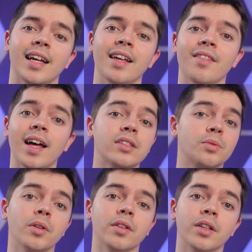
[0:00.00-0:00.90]
and that's
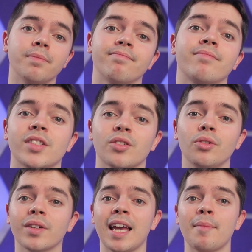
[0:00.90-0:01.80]
what the
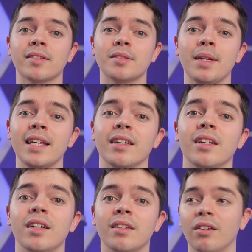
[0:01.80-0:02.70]
score came out to be
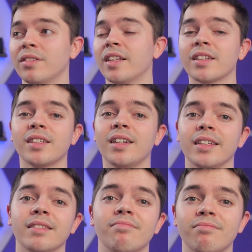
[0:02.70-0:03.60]
on the other side.